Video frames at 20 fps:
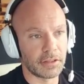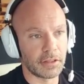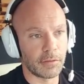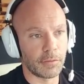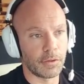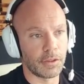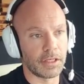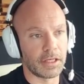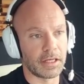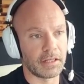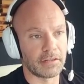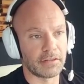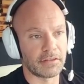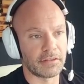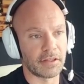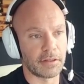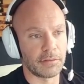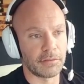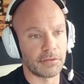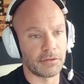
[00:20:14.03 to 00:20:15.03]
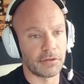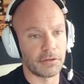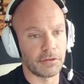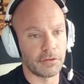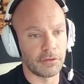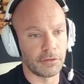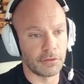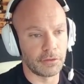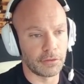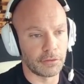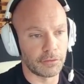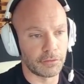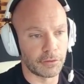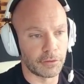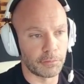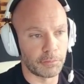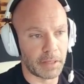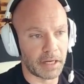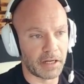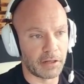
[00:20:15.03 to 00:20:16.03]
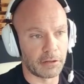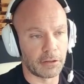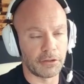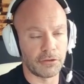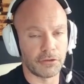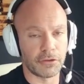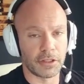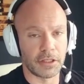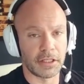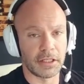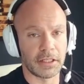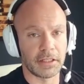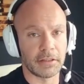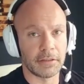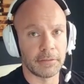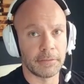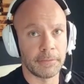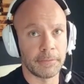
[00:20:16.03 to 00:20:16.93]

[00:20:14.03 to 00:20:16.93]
I would not substitute it for power training,